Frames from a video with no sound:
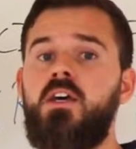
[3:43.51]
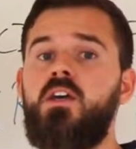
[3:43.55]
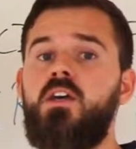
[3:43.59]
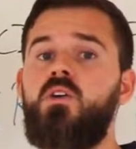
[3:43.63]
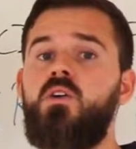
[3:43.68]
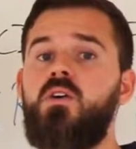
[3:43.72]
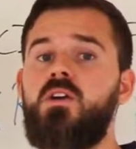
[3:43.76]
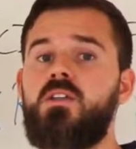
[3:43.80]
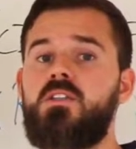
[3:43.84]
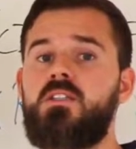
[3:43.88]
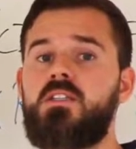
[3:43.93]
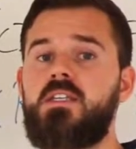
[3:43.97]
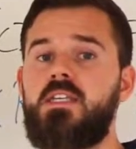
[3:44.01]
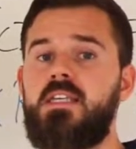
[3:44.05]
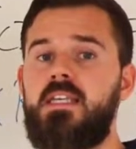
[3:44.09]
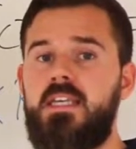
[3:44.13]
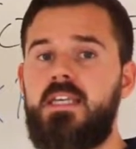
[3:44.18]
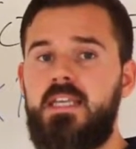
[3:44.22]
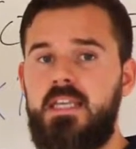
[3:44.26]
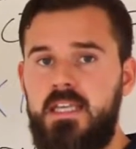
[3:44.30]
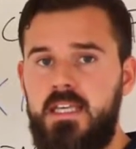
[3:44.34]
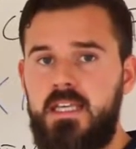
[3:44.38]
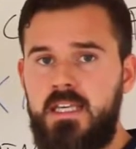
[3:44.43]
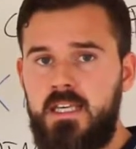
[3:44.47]
It's
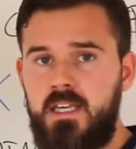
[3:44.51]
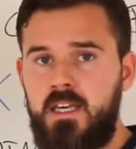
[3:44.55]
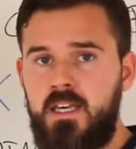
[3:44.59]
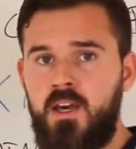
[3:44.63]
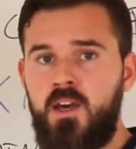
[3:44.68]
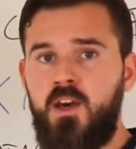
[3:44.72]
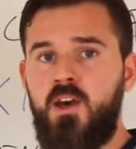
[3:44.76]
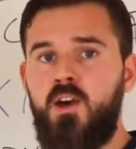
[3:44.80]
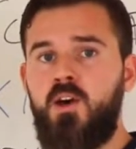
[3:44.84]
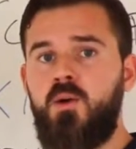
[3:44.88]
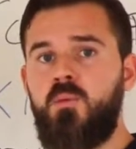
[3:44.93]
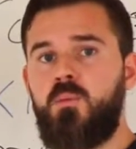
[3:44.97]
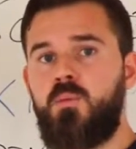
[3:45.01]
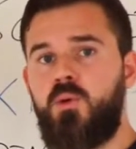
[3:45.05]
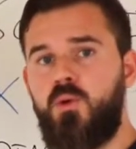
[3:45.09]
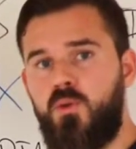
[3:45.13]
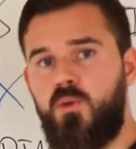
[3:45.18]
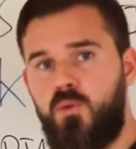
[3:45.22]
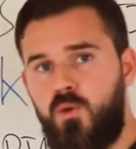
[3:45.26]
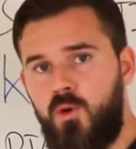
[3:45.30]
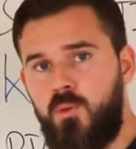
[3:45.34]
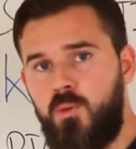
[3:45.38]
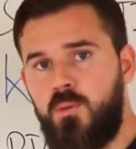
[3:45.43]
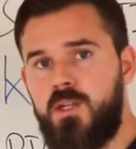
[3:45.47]
key
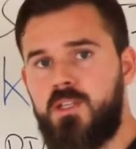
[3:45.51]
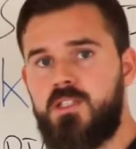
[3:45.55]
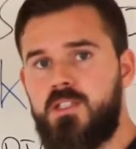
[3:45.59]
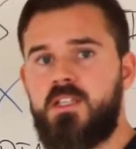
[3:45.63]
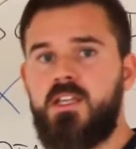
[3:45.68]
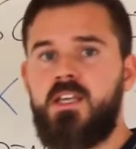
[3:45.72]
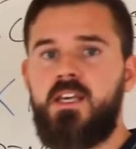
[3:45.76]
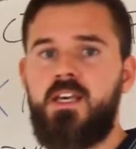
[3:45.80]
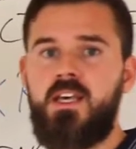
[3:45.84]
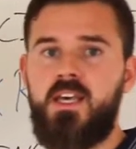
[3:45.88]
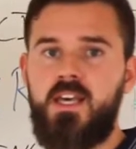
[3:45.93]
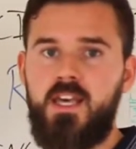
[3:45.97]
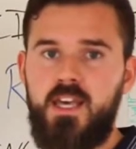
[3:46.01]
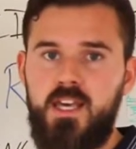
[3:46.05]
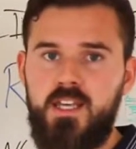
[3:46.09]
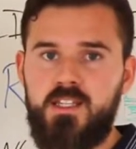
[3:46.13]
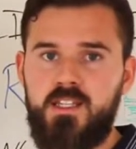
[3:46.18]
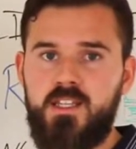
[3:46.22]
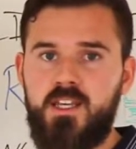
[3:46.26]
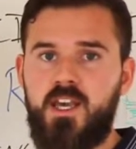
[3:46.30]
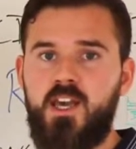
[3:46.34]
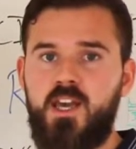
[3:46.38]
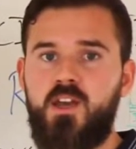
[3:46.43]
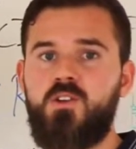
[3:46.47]
performance
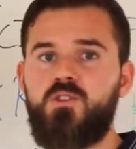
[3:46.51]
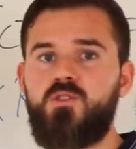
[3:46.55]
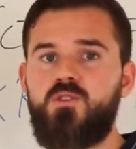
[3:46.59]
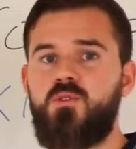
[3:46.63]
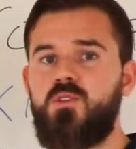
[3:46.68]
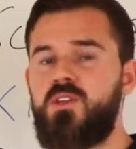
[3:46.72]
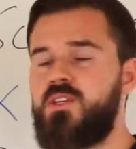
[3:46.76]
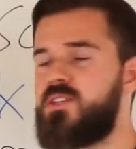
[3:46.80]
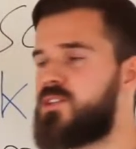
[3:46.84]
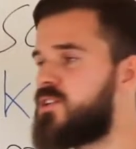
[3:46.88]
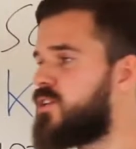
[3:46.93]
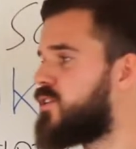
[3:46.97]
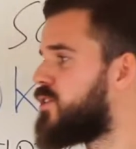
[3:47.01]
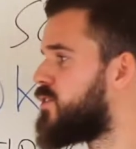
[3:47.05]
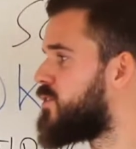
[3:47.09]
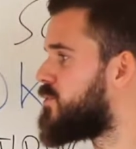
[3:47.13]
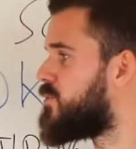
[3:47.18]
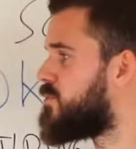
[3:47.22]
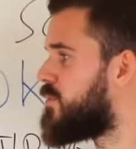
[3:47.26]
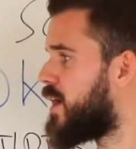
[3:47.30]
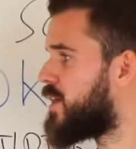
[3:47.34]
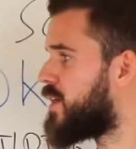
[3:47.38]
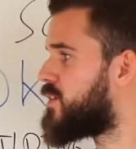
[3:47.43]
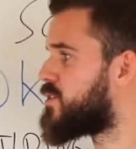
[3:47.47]
indicators. So these are
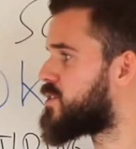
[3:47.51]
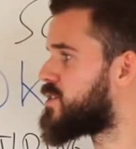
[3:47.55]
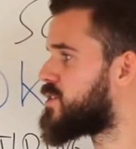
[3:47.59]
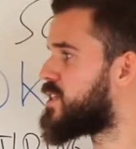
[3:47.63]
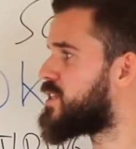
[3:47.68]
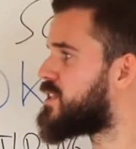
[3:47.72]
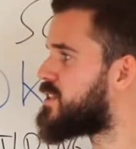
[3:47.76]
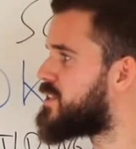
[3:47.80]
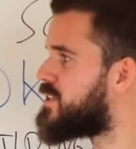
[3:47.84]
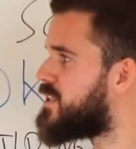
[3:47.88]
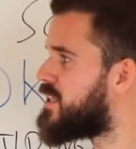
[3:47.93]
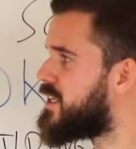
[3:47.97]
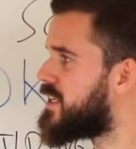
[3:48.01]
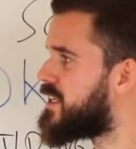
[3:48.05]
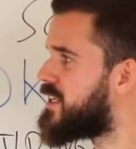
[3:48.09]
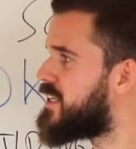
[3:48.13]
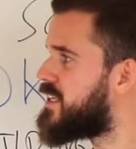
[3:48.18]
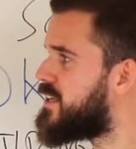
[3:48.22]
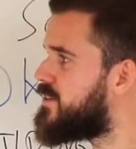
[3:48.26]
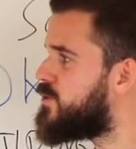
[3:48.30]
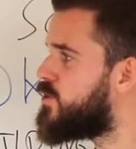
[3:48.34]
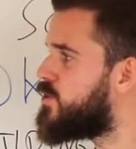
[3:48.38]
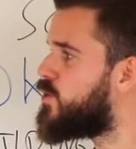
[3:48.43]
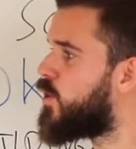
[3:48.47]
metrics that
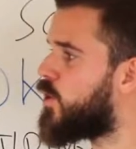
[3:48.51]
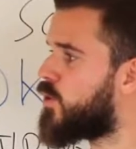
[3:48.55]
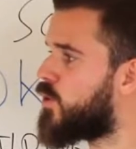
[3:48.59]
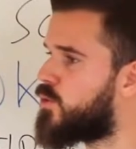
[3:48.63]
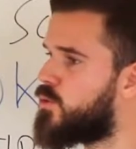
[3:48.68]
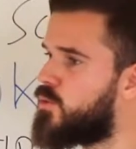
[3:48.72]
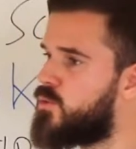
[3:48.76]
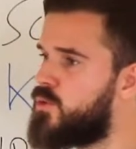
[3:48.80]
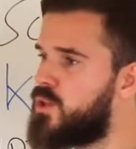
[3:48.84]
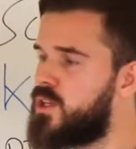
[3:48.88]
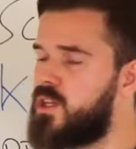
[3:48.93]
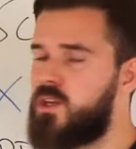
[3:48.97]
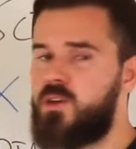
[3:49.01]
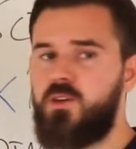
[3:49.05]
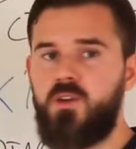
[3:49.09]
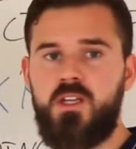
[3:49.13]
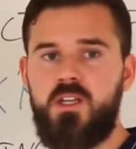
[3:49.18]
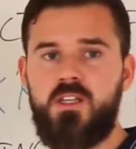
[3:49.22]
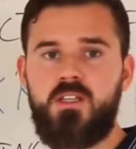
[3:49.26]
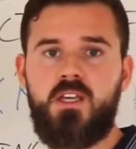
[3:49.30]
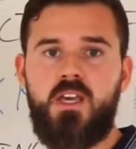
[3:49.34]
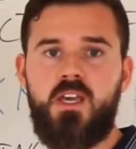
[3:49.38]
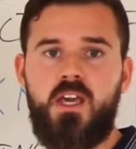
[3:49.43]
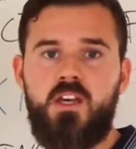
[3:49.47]
give you a really good
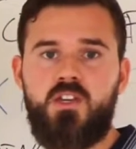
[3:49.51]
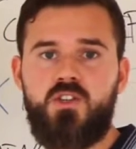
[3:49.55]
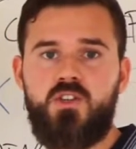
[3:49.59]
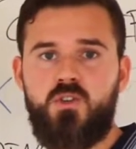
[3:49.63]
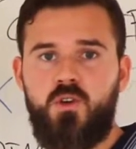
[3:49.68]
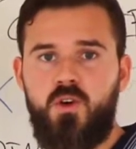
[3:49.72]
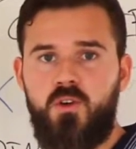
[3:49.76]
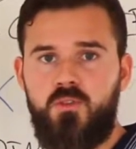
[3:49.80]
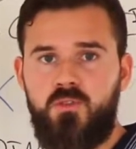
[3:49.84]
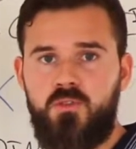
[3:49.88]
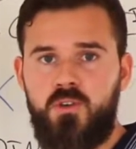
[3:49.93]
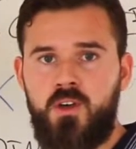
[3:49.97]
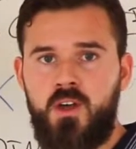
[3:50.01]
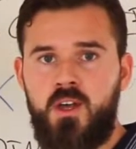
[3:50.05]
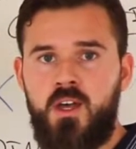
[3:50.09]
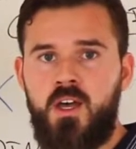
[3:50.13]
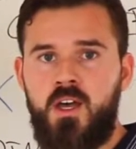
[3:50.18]
indication of,